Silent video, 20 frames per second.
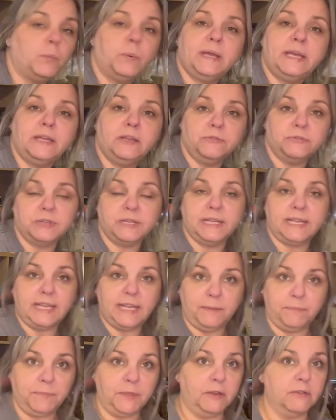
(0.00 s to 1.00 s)
we usually
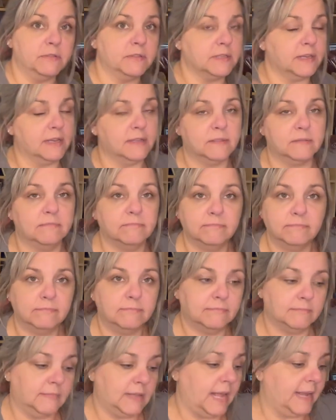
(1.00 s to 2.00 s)
keep those because
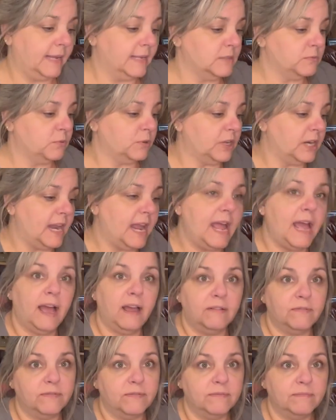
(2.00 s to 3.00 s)
I guess we're going to have